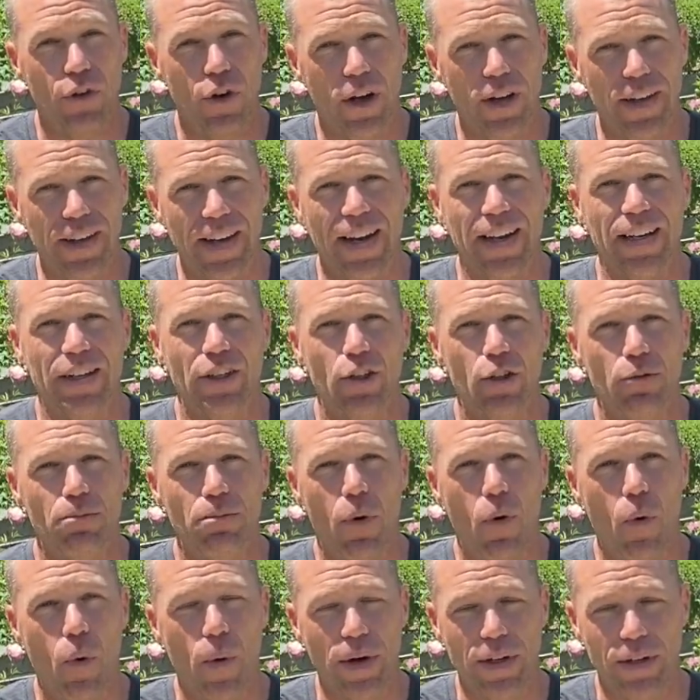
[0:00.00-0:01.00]
getting to the
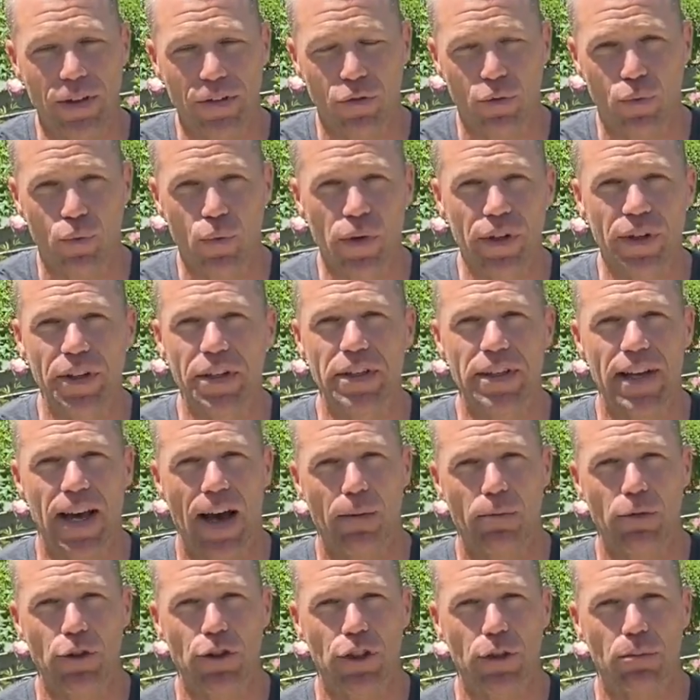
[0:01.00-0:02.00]
point of really
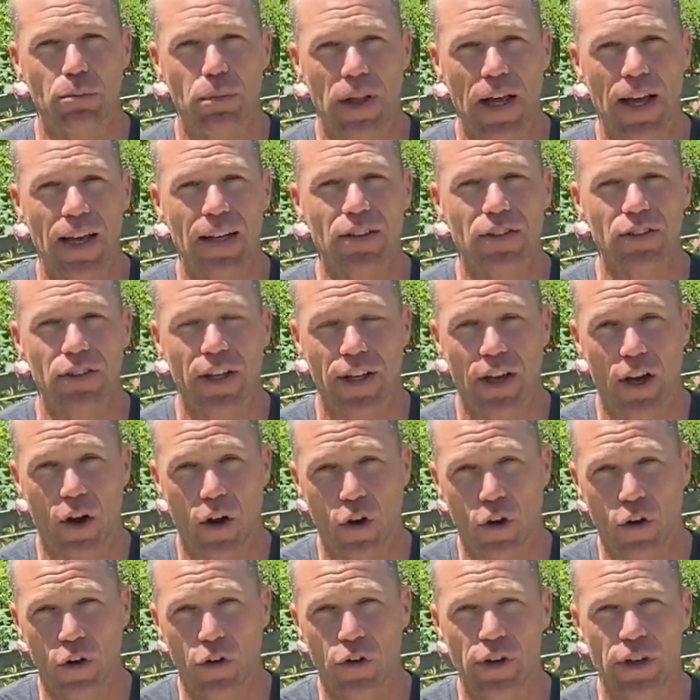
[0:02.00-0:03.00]
damaging plants, like
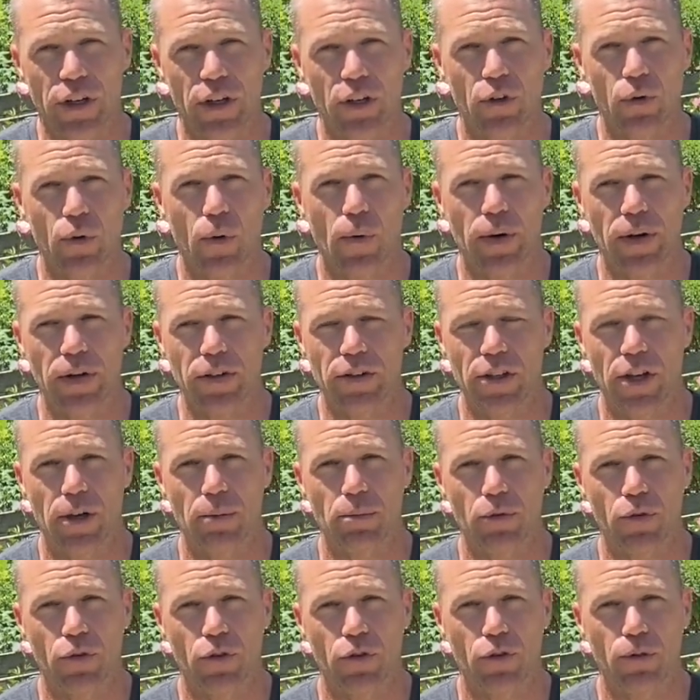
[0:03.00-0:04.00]
hurting growing
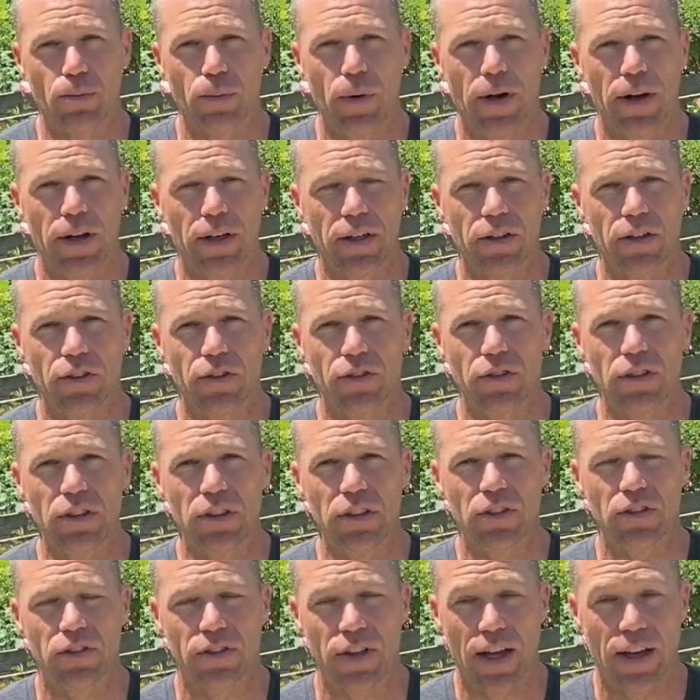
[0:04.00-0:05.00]
tips or spreading
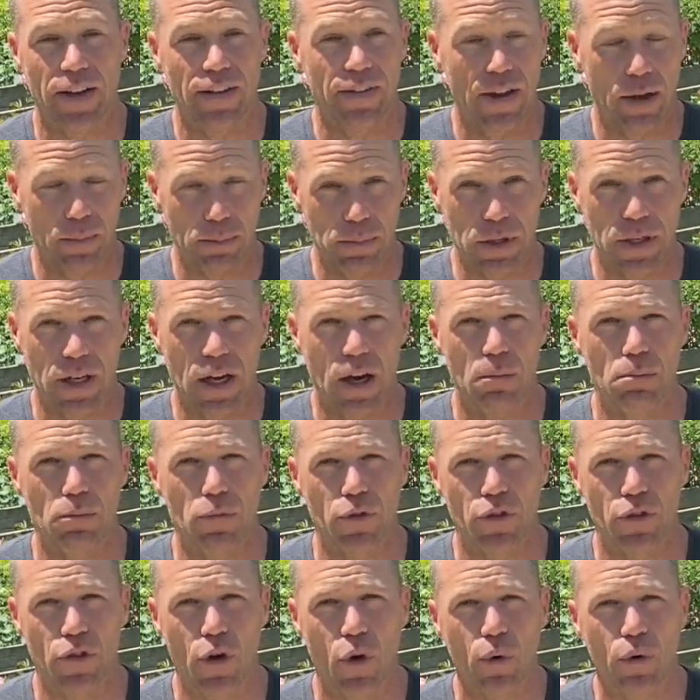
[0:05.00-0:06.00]
disease that
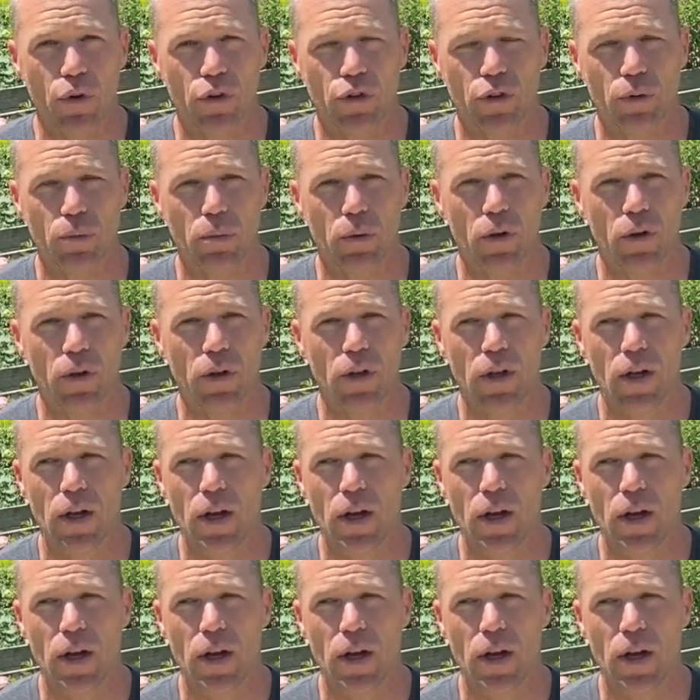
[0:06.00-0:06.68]
becomes noticeable.